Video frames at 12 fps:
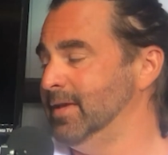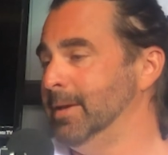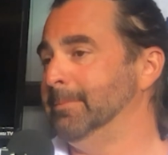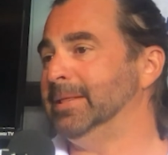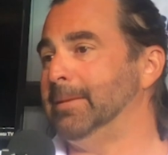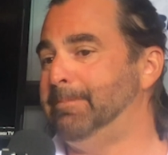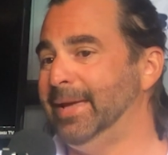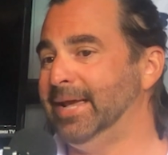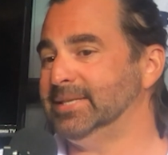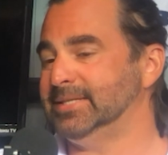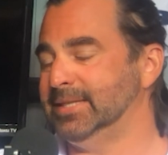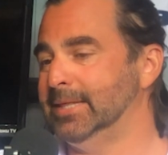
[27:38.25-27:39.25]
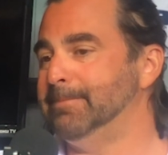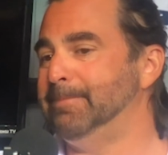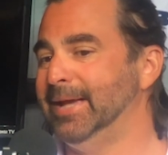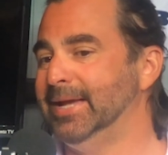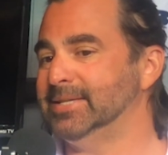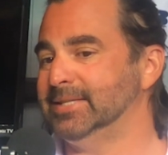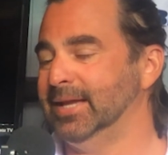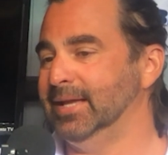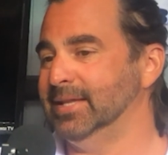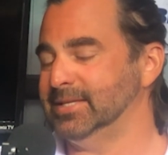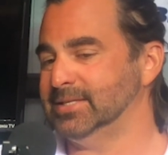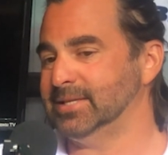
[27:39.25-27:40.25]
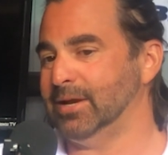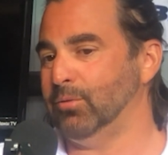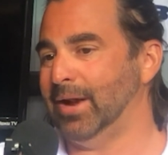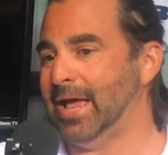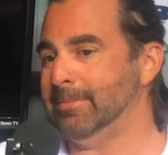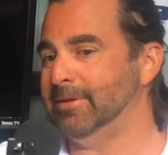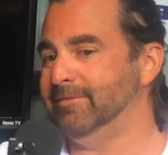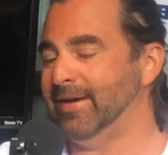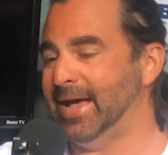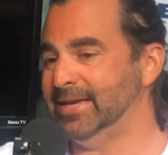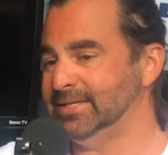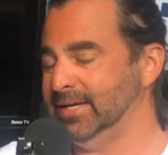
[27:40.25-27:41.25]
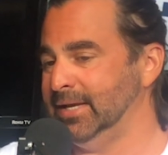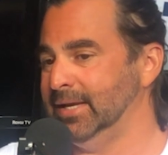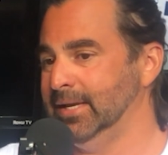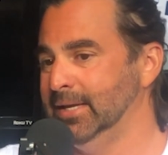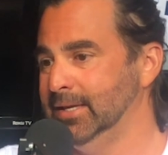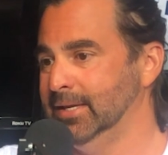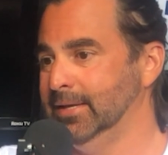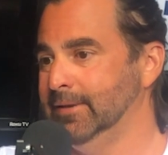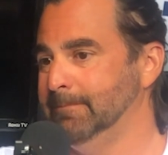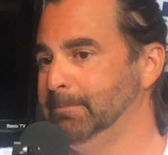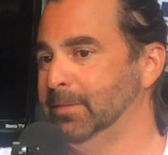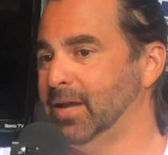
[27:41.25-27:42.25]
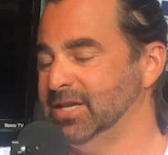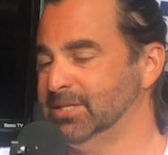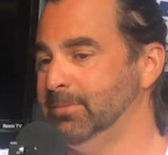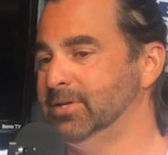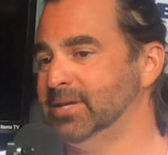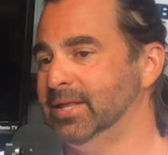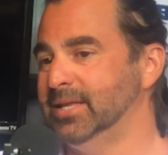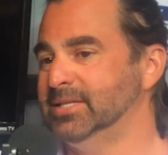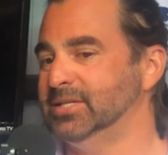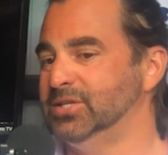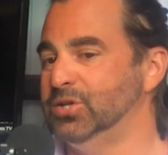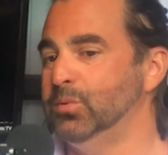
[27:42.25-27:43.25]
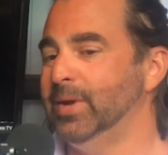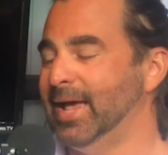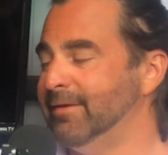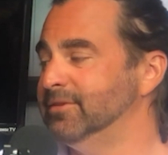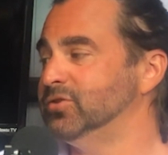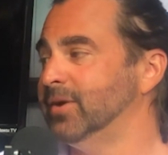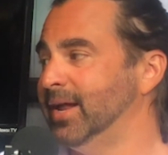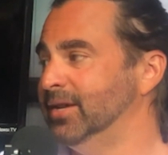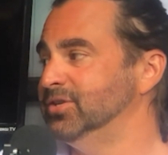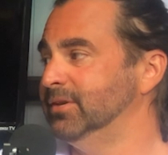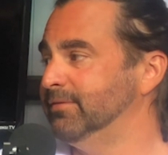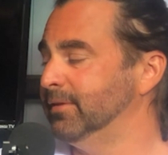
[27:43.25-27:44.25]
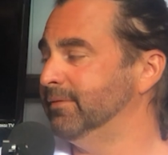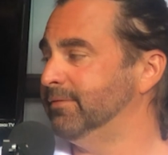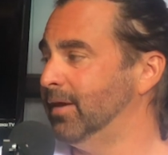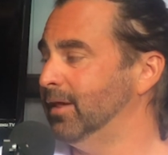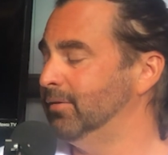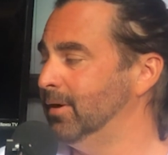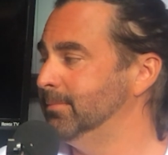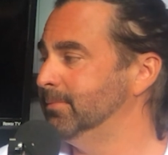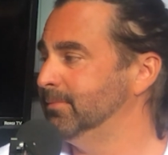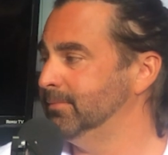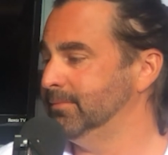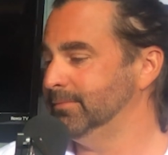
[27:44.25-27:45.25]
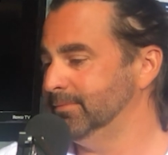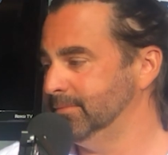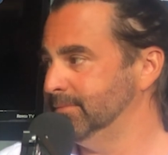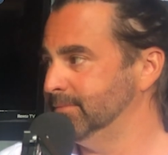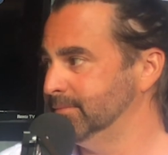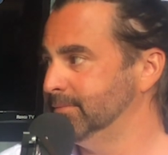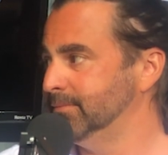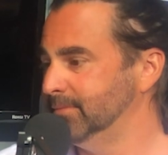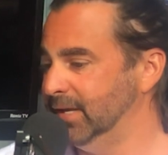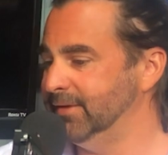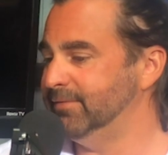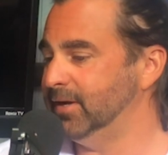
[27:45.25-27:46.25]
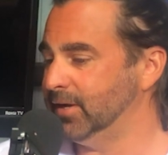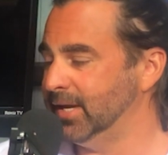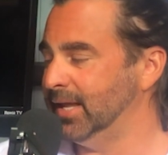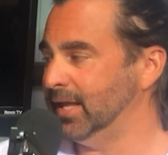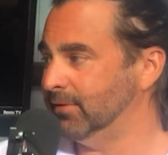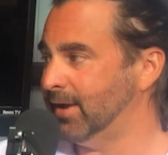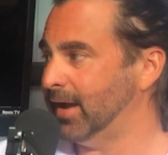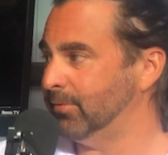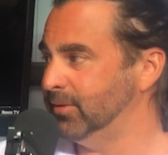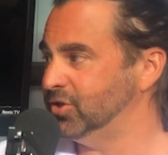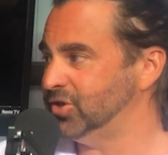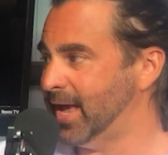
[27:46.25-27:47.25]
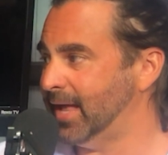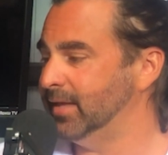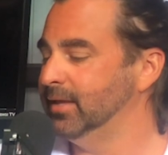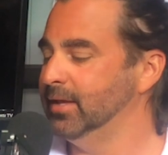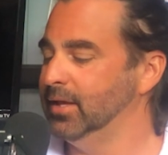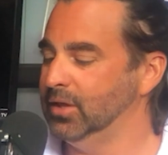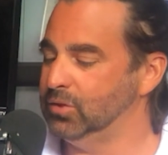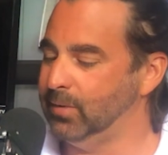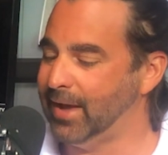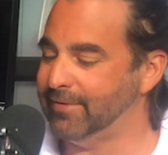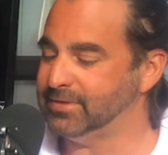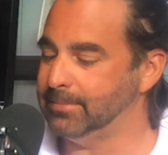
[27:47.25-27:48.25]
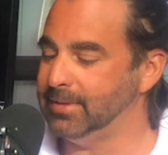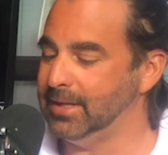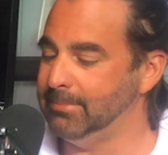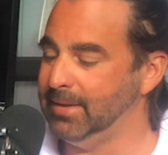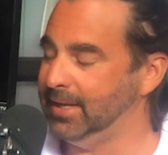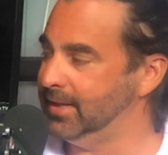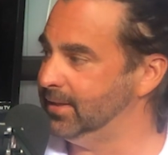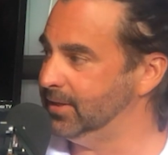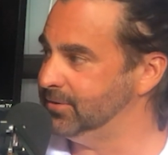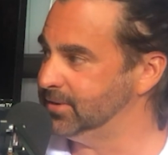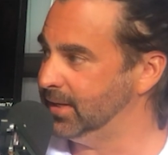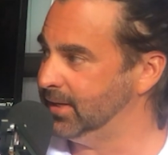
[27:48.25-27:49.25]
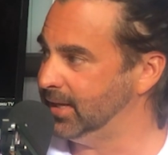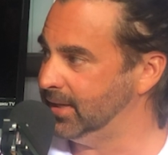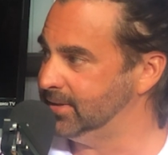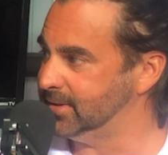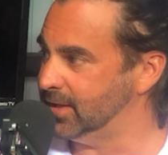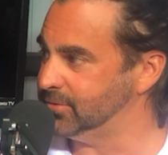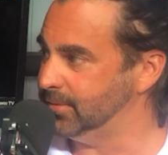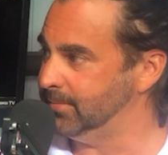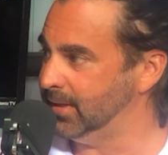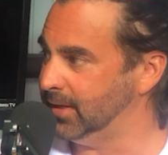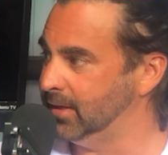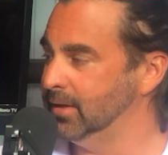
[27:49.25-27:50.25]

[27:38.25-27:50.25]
But the biggest thing, and this is like when I'm advising customers on this, is do we have a strategy for the follow-up? If they're going to interact with the chat, do we have somebody immediately who's going to get in touch with me?